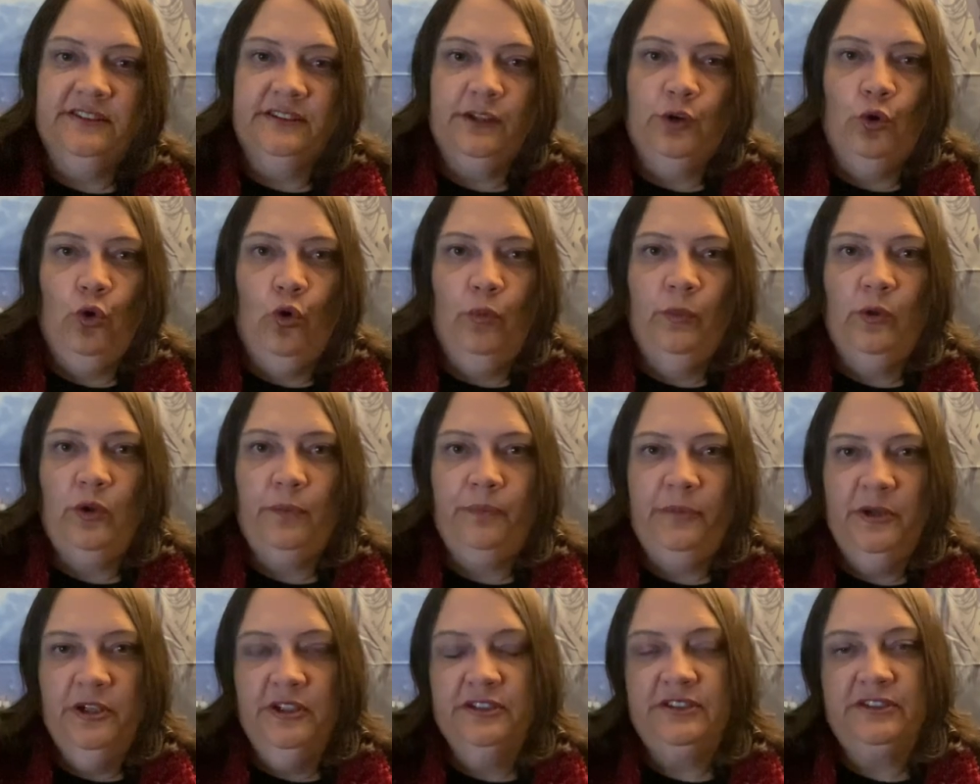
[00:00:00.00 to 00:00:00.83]
normal
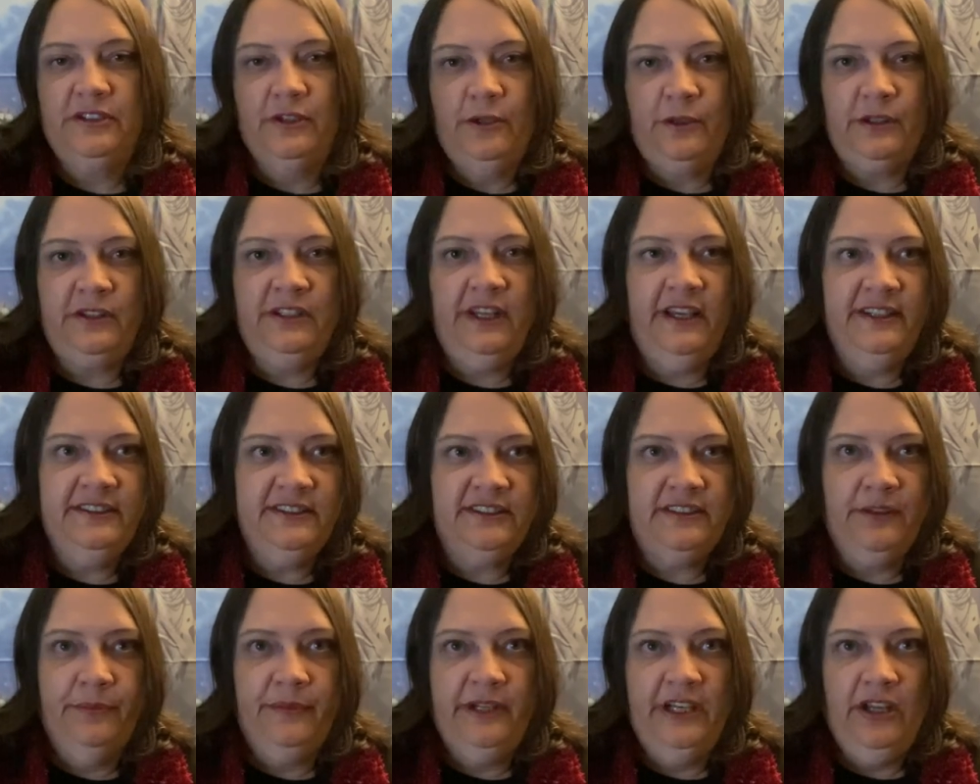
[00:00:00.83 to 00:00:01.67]
personal
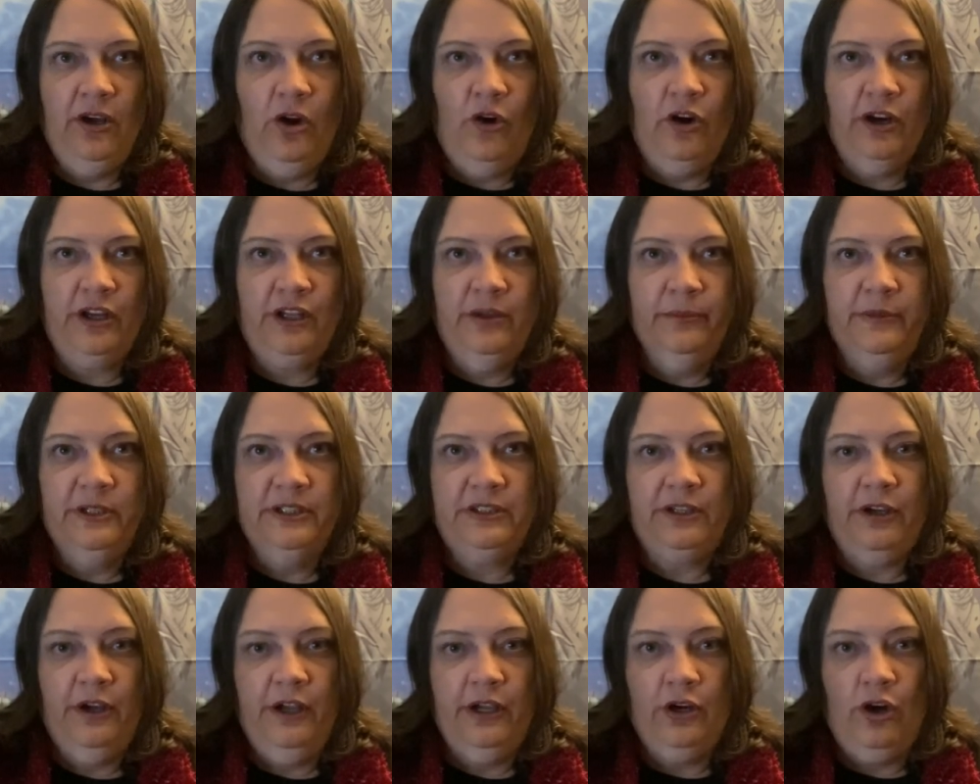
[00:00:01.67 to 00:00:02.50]
testimony argument
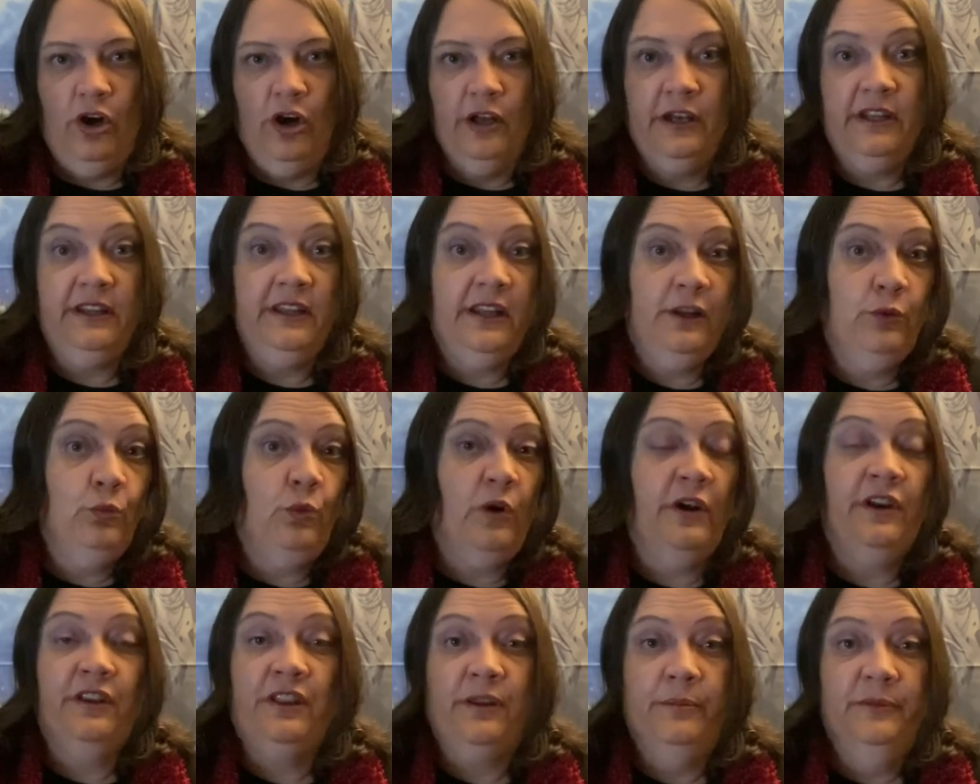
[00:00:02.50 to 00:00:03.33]
going on and then
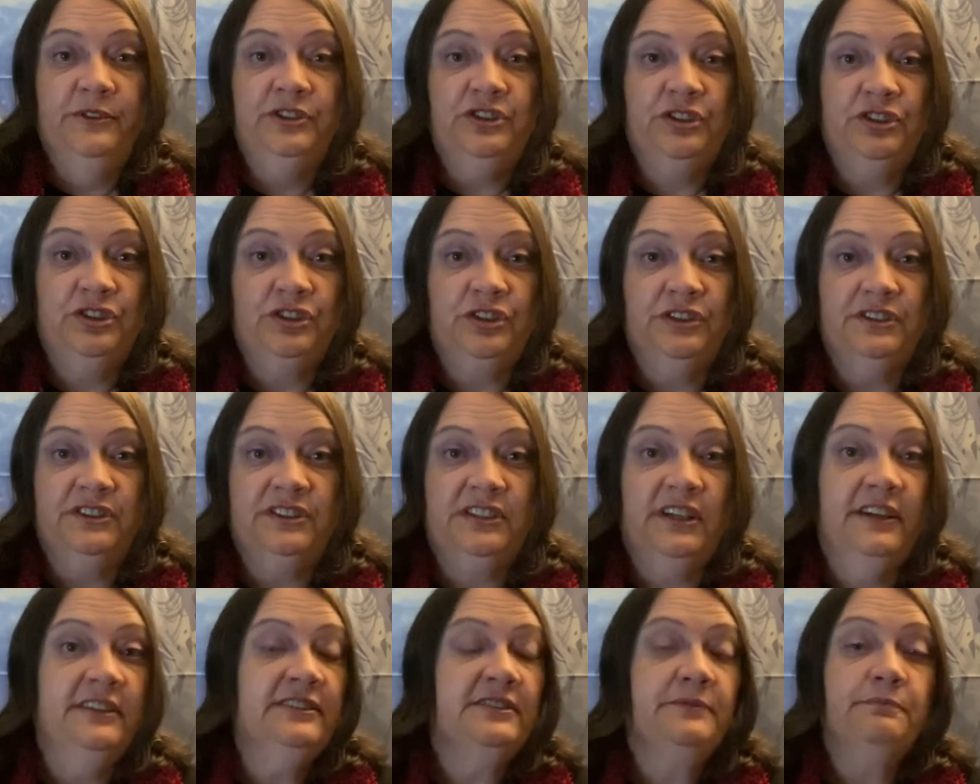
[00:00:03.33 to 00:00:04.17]
one of the magicians
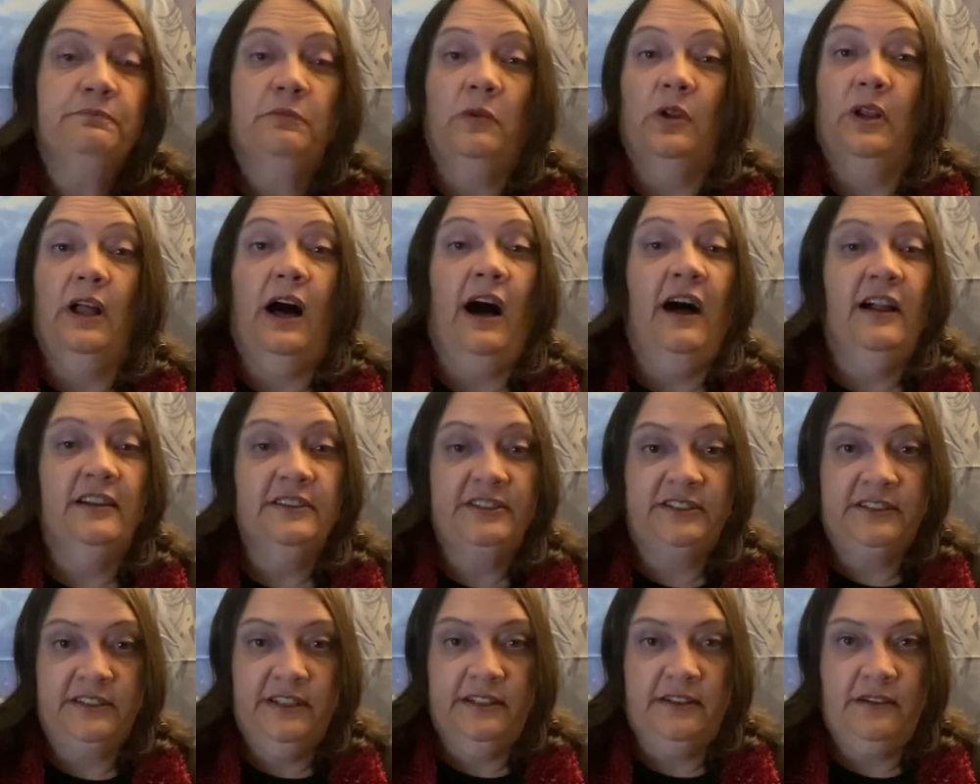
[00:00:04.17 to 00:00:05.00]
says well i'll
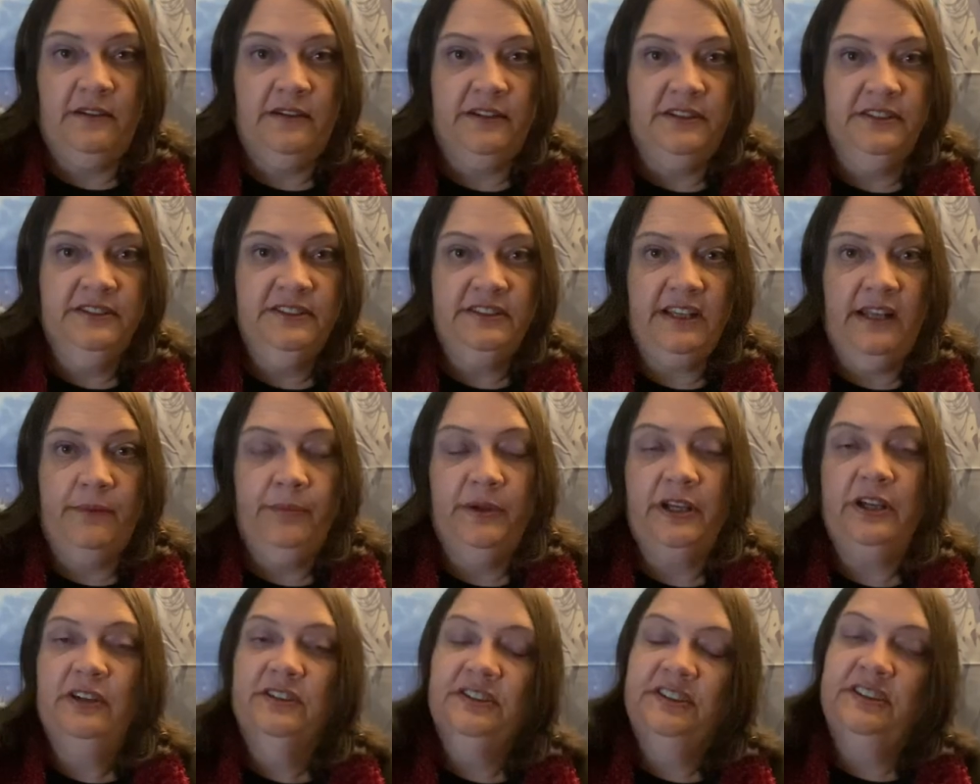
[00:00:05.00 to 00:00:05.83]
settle this and
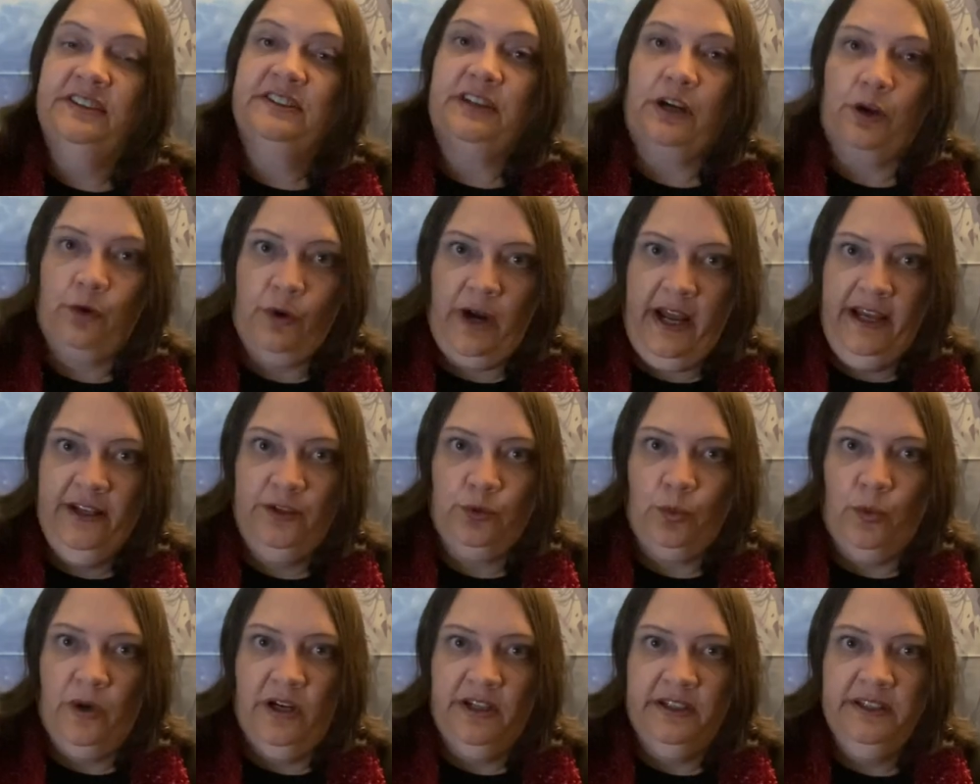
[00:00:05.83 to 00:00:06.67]
because he's a great
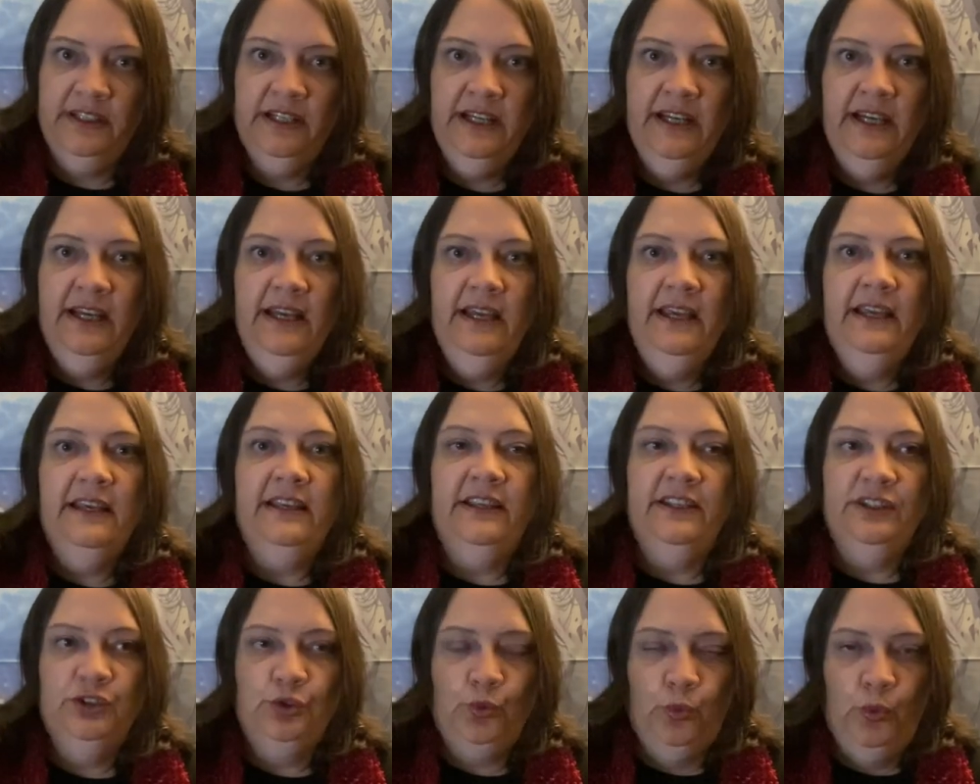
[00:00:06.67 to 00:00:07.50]
one
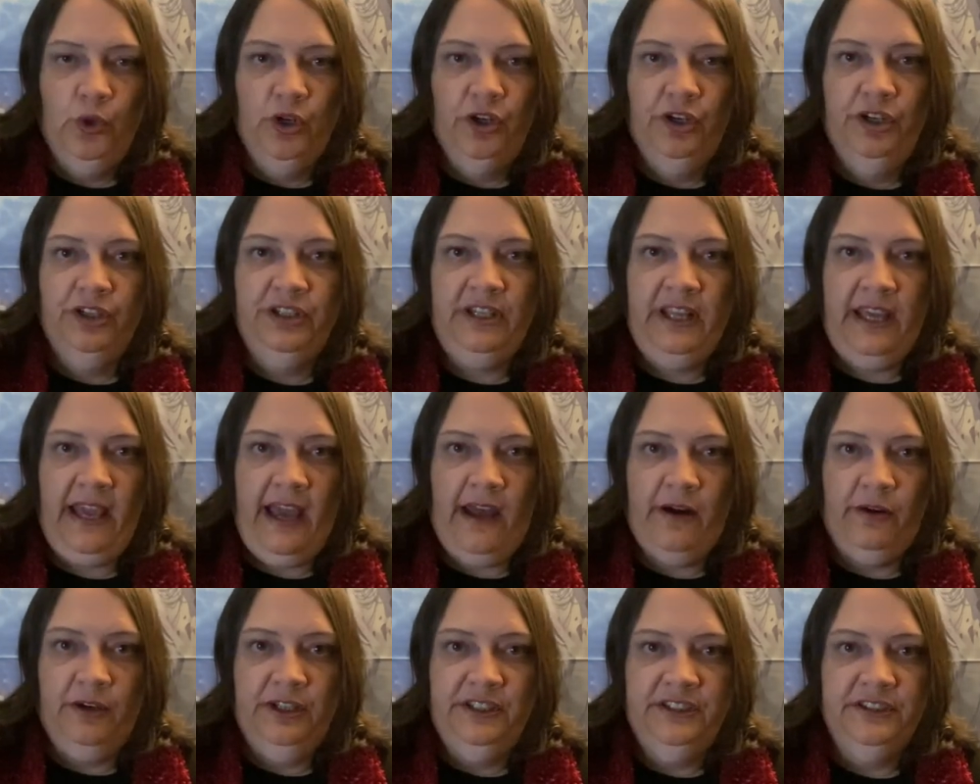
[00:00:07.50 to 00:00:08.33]
his word
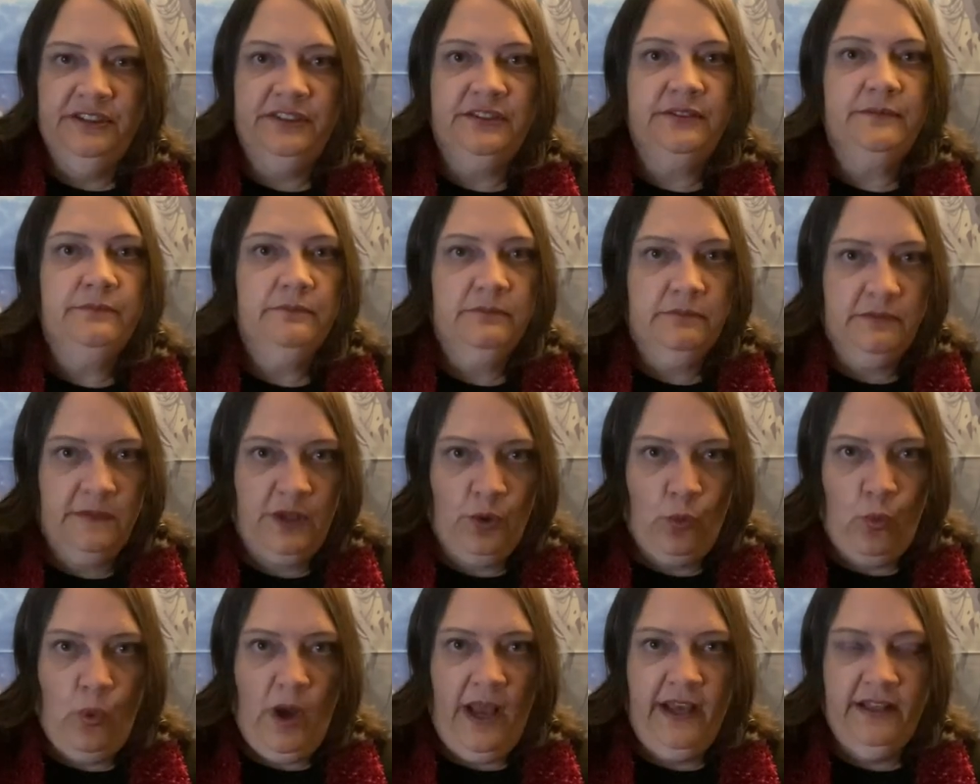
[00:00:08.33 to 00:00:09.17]
carries the
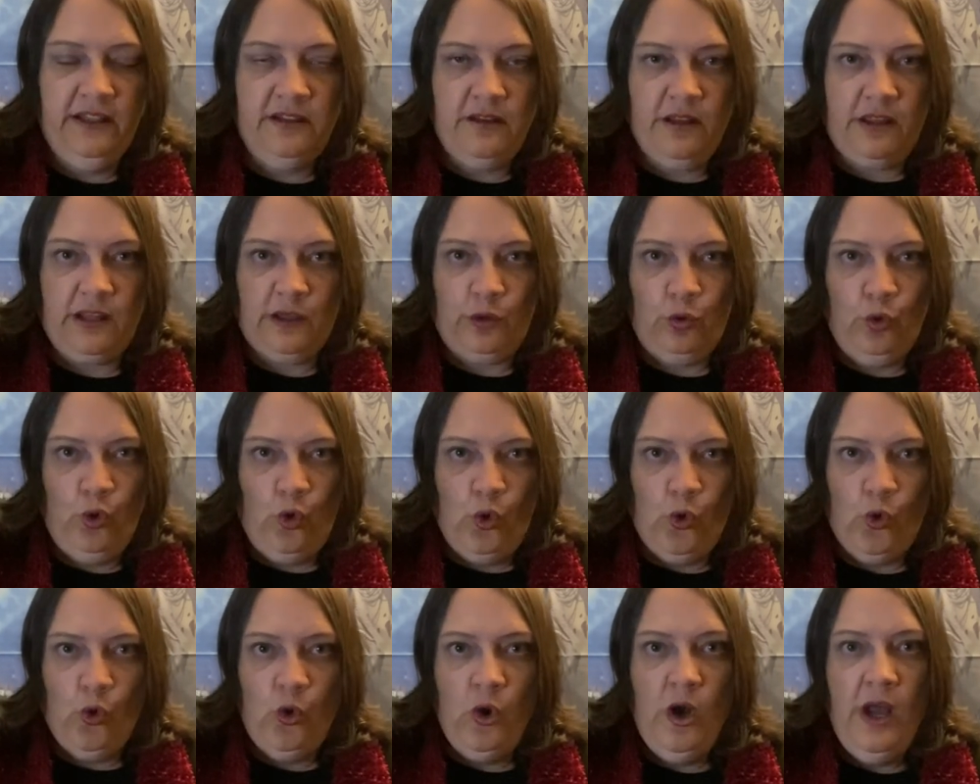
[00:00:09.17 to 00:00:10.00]
weight of the
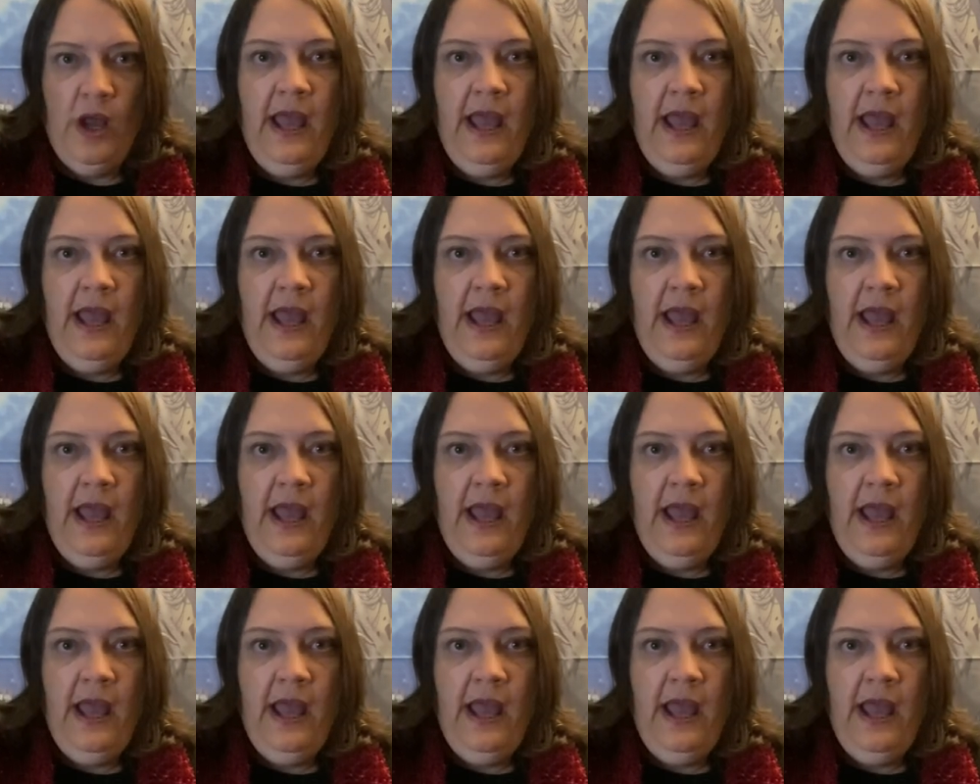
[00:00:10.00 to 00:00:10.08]
law